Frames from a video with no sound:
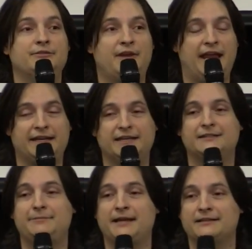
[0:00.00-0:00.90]
you can't
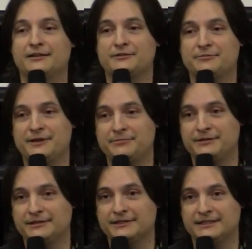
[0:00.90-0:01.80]
expect other
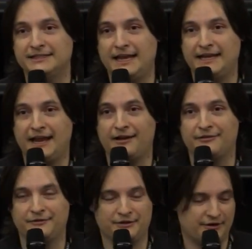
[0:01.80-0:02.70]
people to take
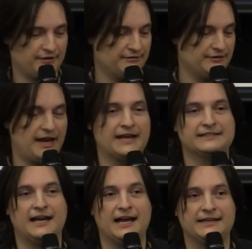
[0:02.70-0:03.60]
care of your
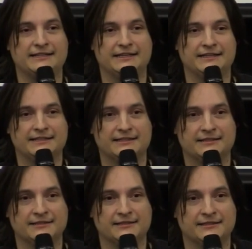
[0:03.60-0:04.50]

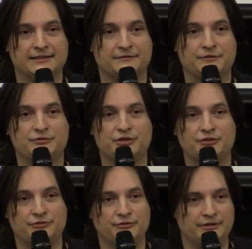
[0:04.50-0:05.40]
anxieties, because if you
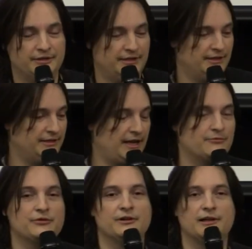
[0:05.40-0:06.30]
do,
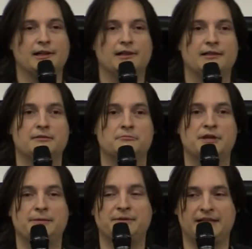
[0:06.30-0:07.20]
they will
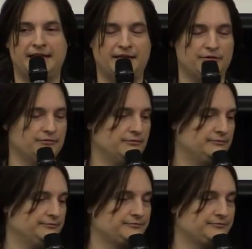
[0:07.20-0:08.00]
manipulate you.